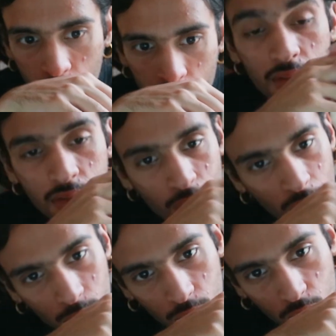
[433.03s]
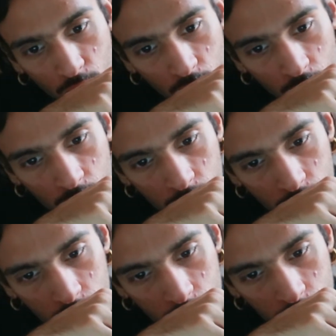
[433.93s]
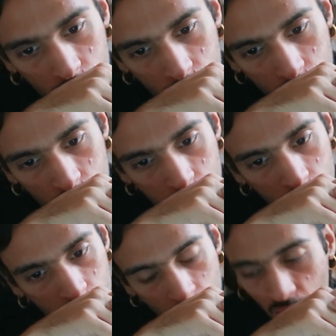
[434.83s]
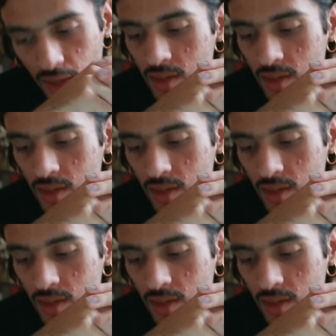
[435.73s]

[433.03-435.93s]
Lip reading: This is quite beautiful. And